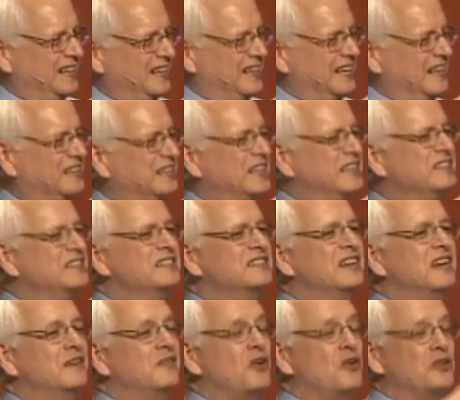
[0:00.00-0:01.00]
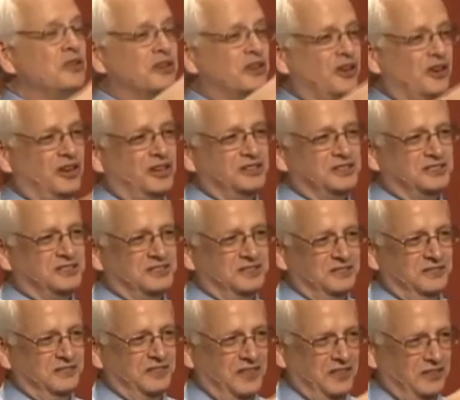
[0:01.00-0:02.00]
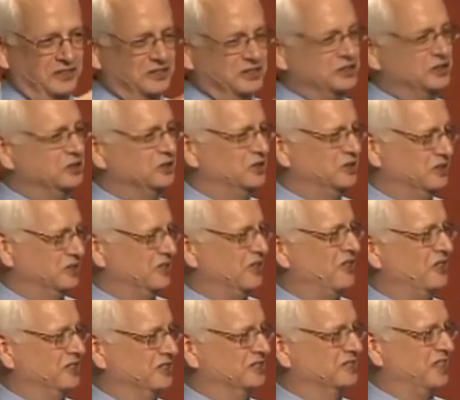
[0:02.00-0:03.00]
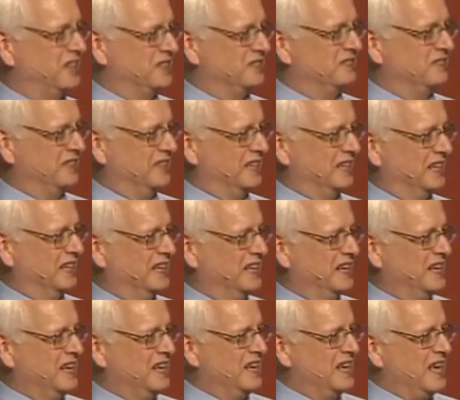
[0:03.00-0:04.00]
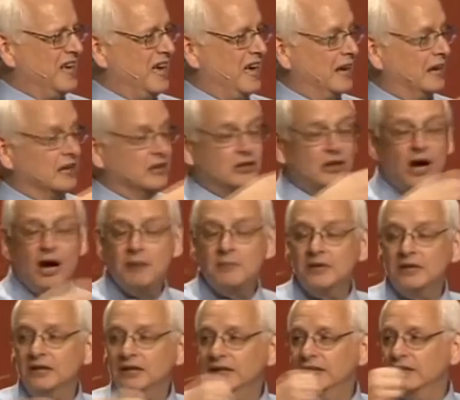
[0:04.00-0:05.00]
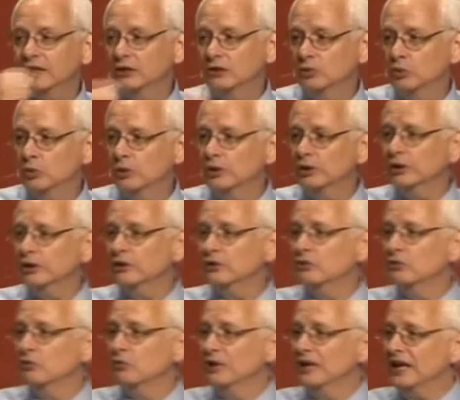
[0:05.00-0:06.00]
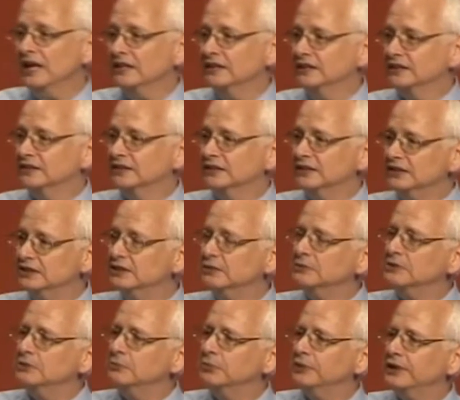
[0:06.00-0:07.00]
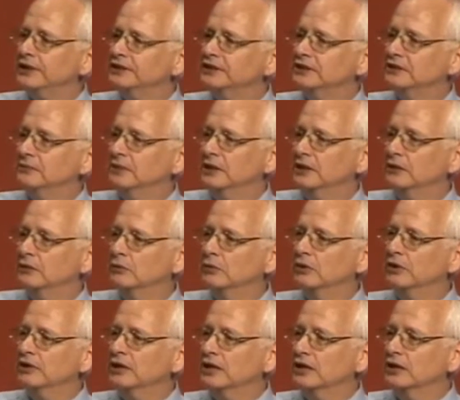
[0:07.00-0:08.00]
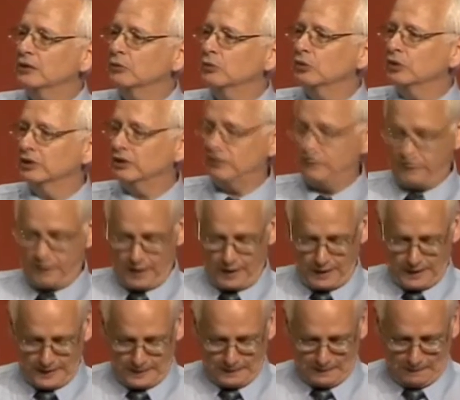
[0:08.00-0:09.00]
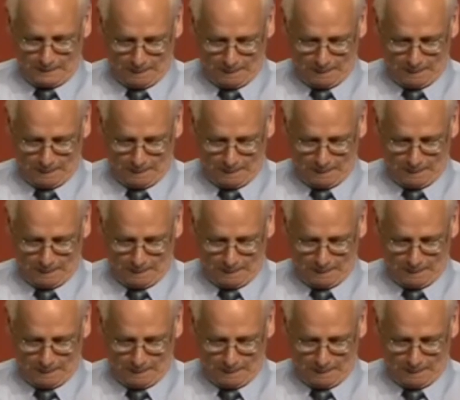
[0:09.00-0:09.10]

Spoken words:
and they didn't have all the costs of health insurance and all this kind of thing. Economically, it could work. We had the systems in place to make it work, and it worked fine.